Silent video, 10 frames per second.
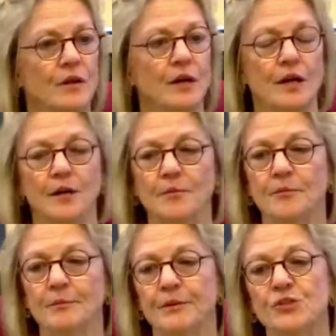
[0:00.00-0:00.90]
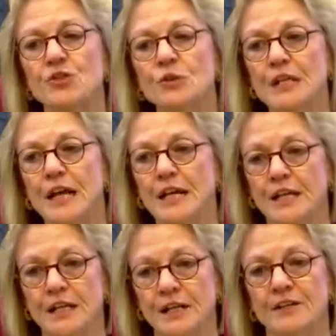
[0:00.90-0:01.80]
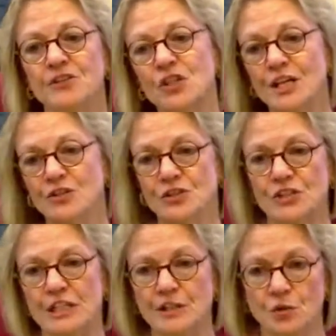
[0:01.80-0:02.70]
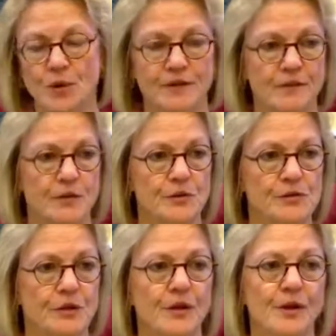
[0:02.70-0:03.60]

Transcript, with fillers: um, adjudicating the changes to each one of those.